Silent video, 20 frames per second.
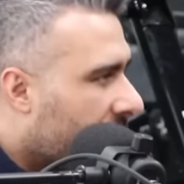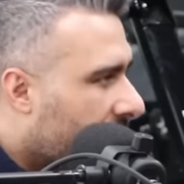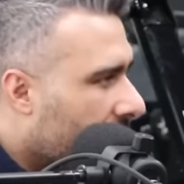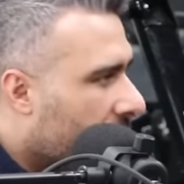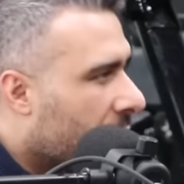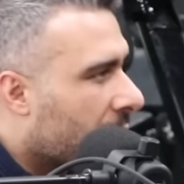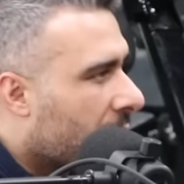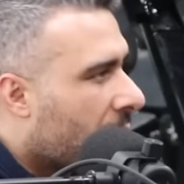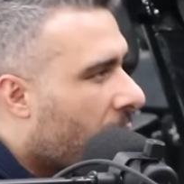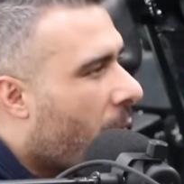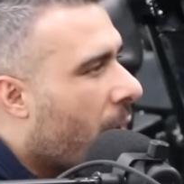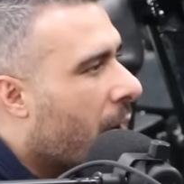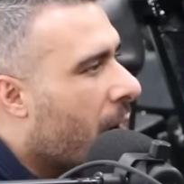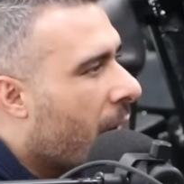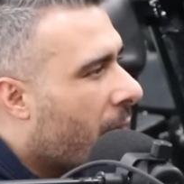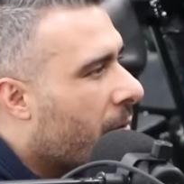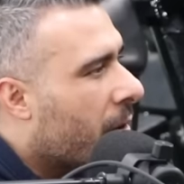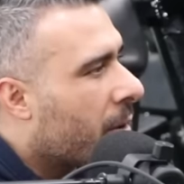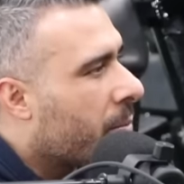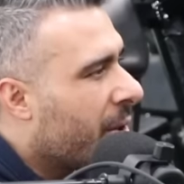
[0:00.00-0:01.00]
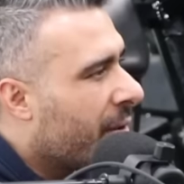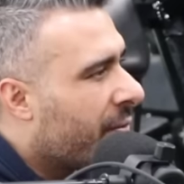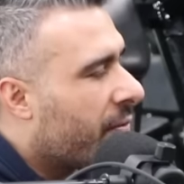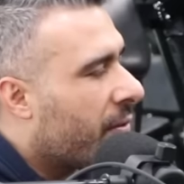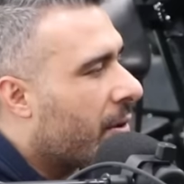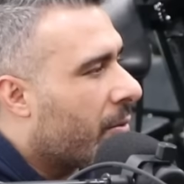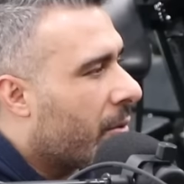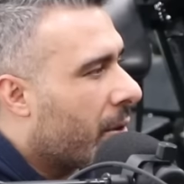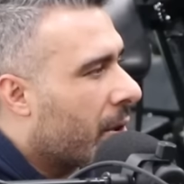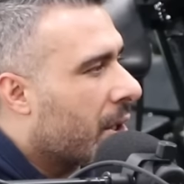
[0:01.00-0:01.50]
food 1 hour
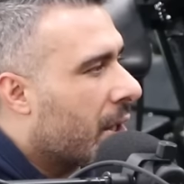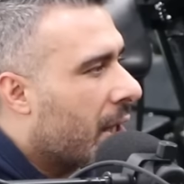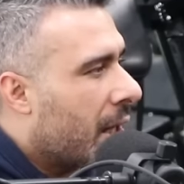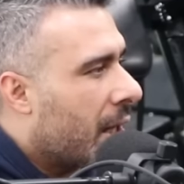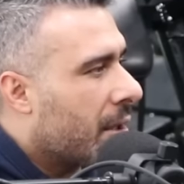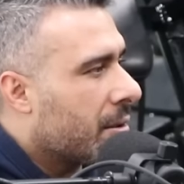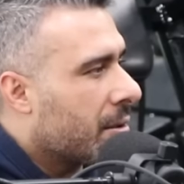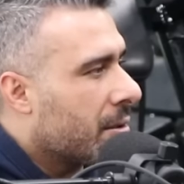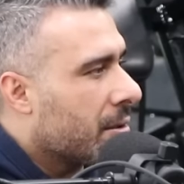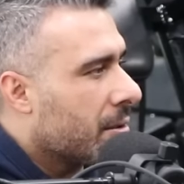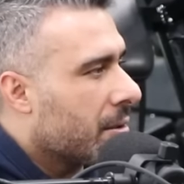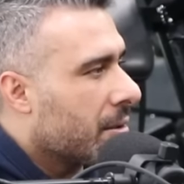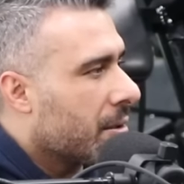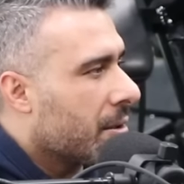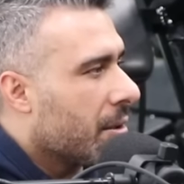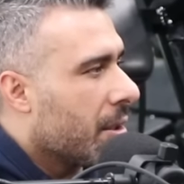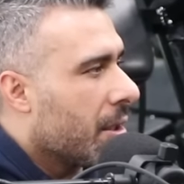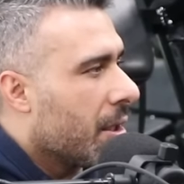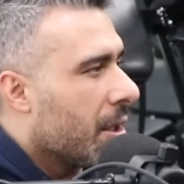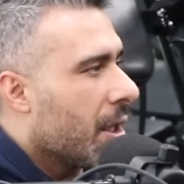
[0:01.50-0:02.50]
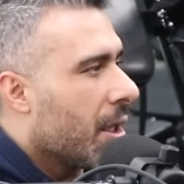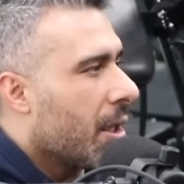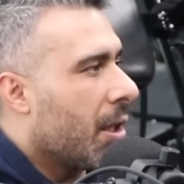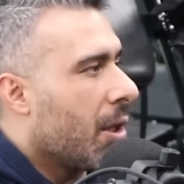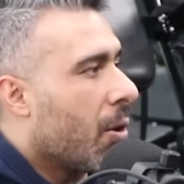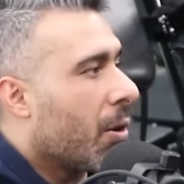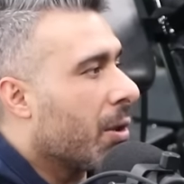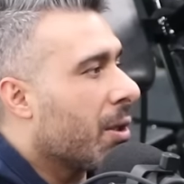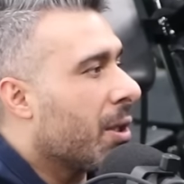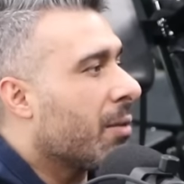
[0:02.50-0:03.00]
before workout.
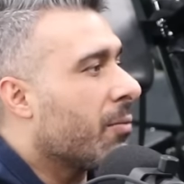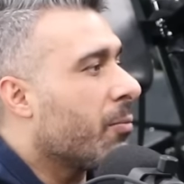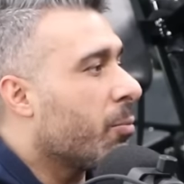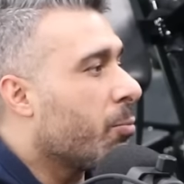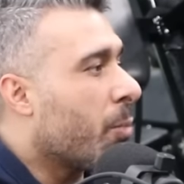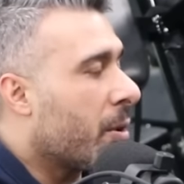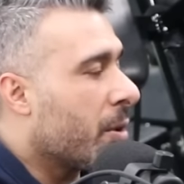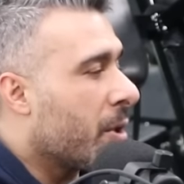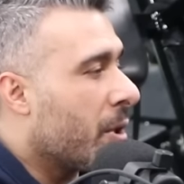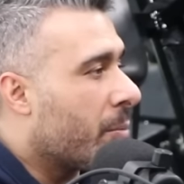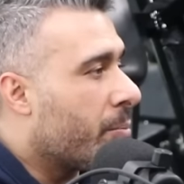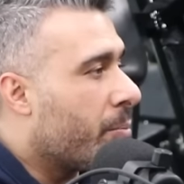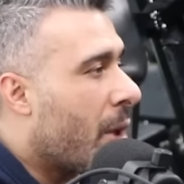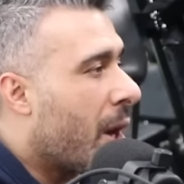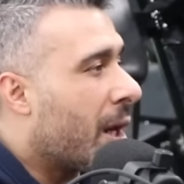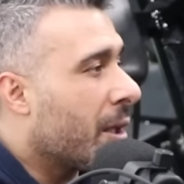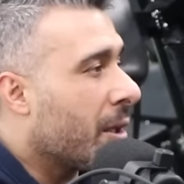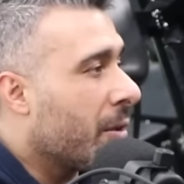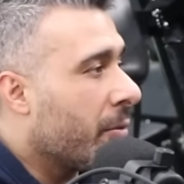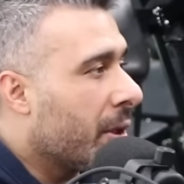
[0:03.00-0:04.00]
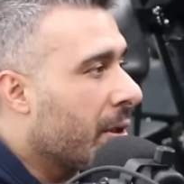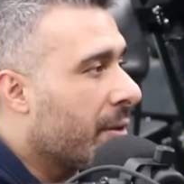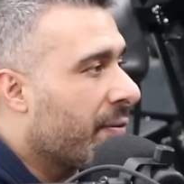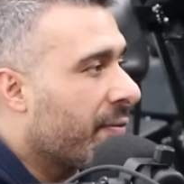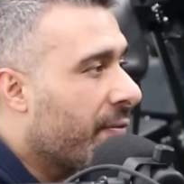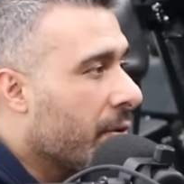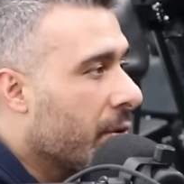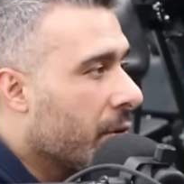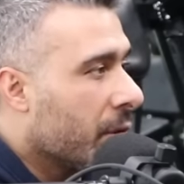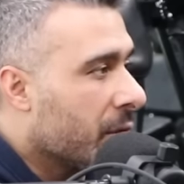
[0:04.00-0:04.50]
Loaded your body with
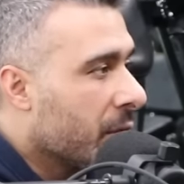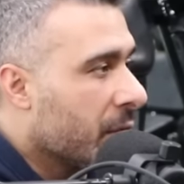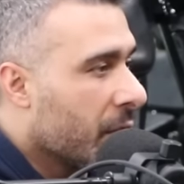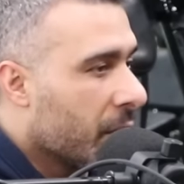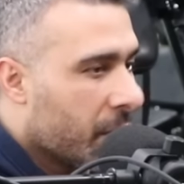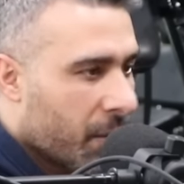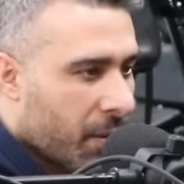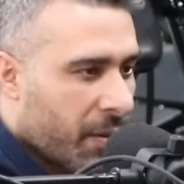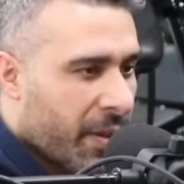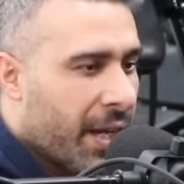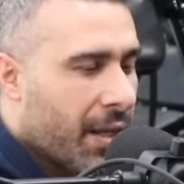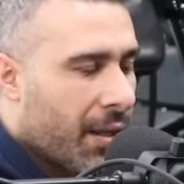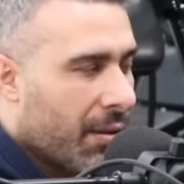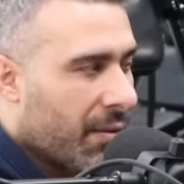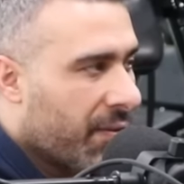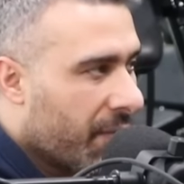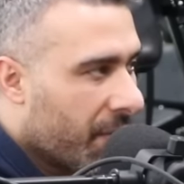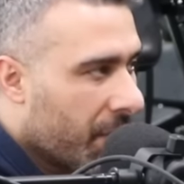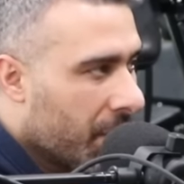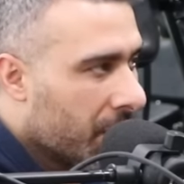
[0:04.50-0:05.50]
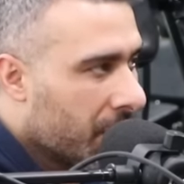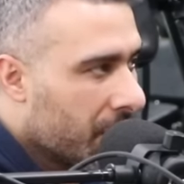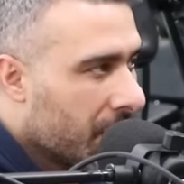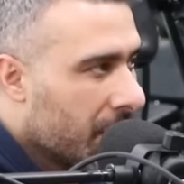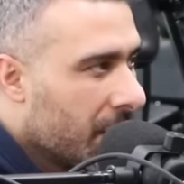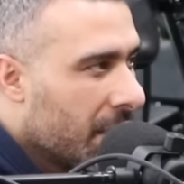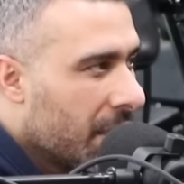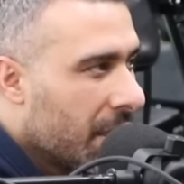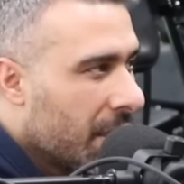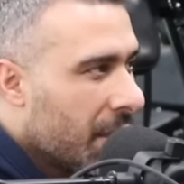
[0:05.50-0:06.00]
food, real food,
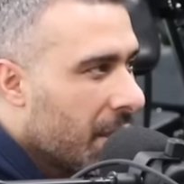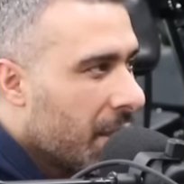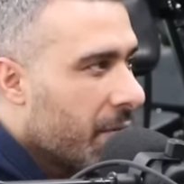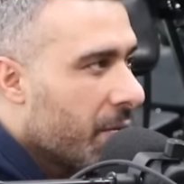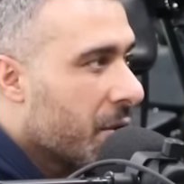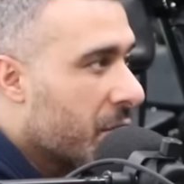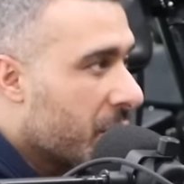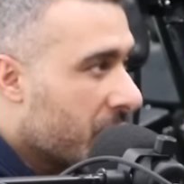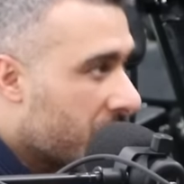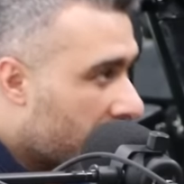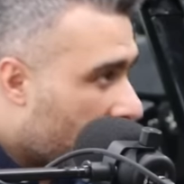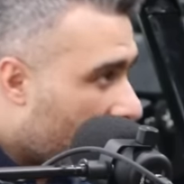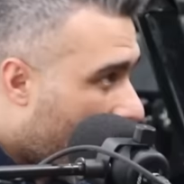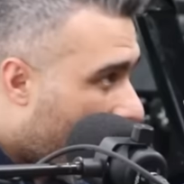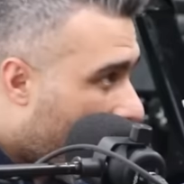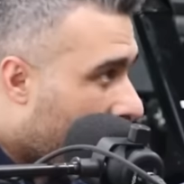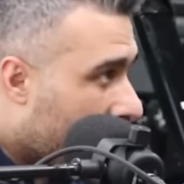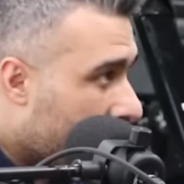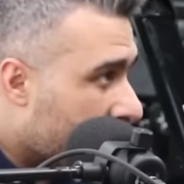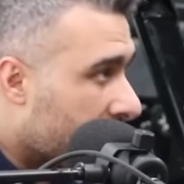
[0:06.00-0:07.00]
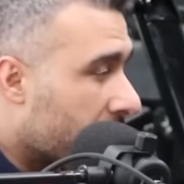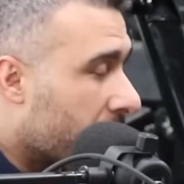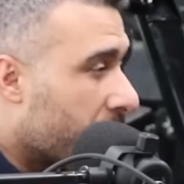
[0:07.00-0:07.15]
which is carbs,